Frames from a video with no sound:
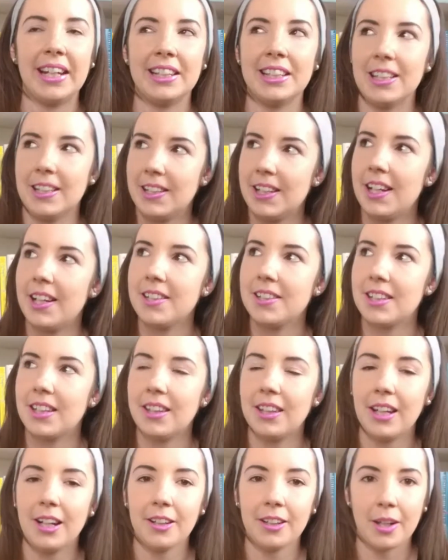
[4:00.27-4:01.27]
details in
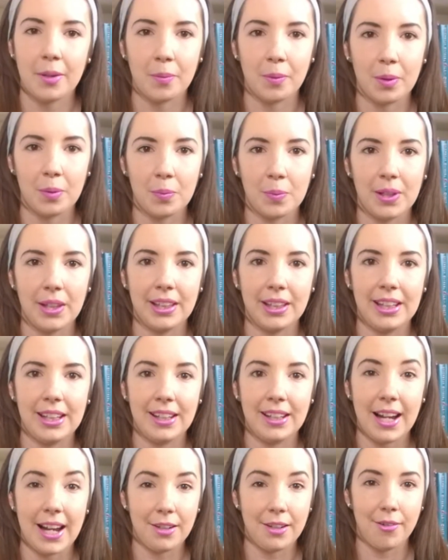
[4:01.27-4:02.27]
there that were really
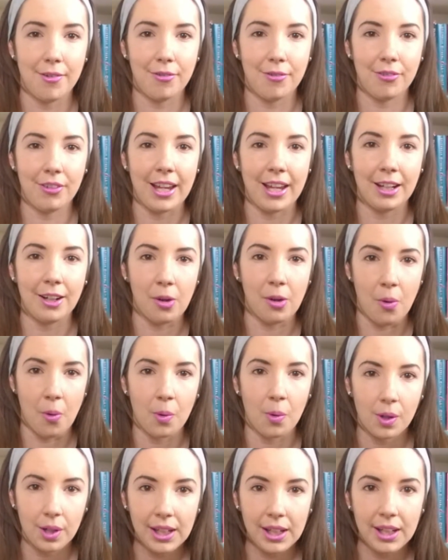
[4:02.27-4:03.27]
kind of like
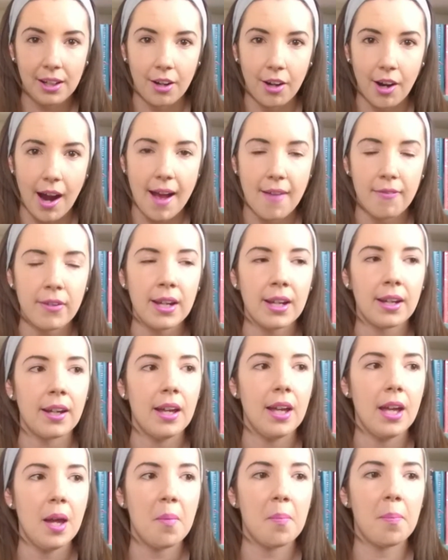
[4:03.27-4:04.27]
gory and graphic,
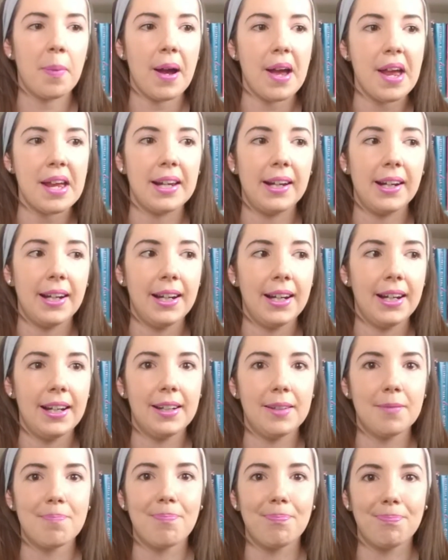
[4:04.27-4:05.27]
but
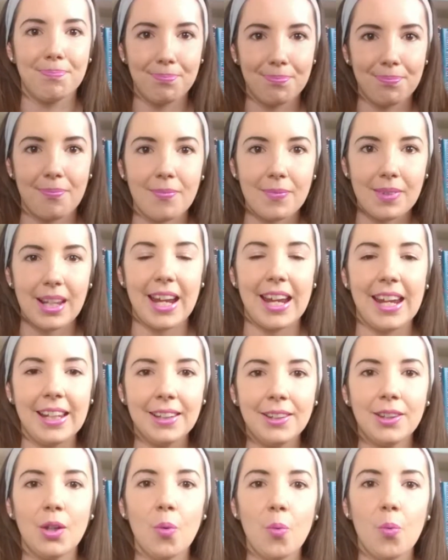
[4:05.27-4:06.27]

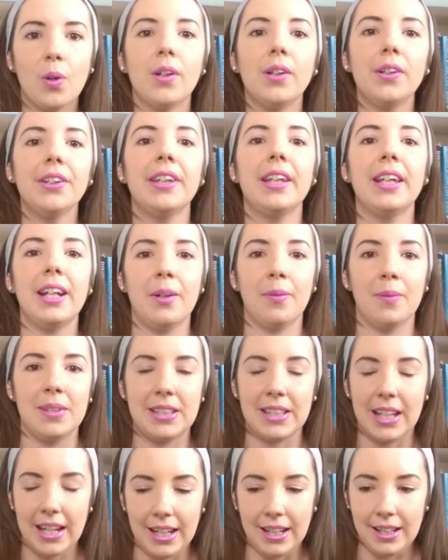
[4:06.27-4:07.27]
in the world that it
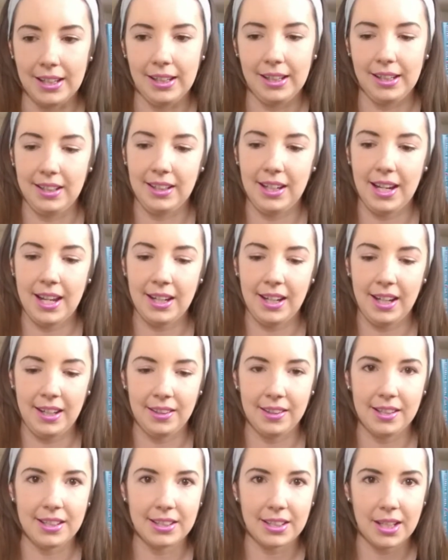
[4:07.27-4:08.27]
was in and in
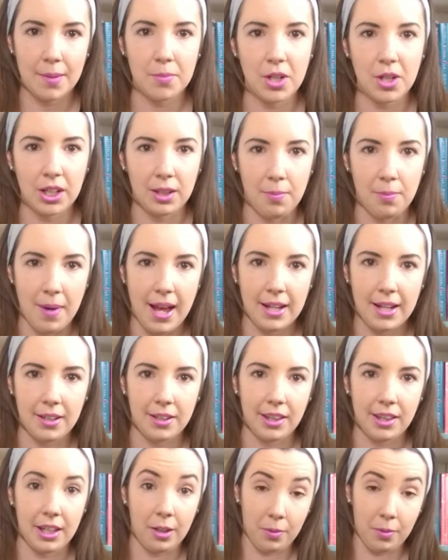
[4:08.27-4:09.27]
the subject
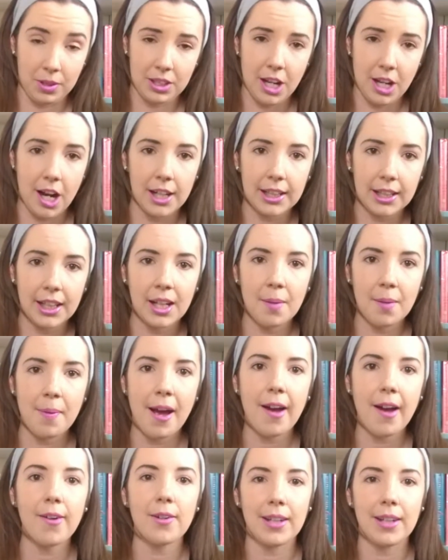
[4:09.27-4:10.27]
matter that it was talking
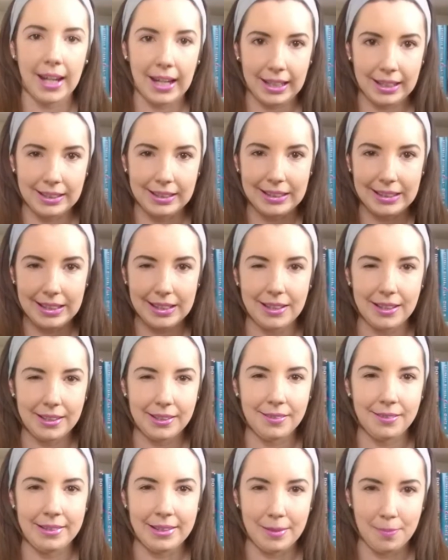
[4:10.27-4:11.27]
about, it
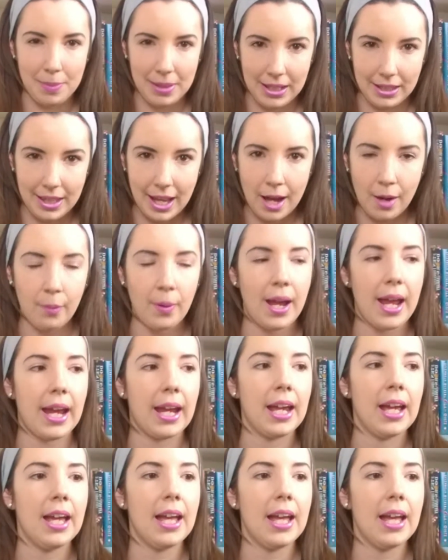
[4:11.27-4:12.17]
needed to be that way.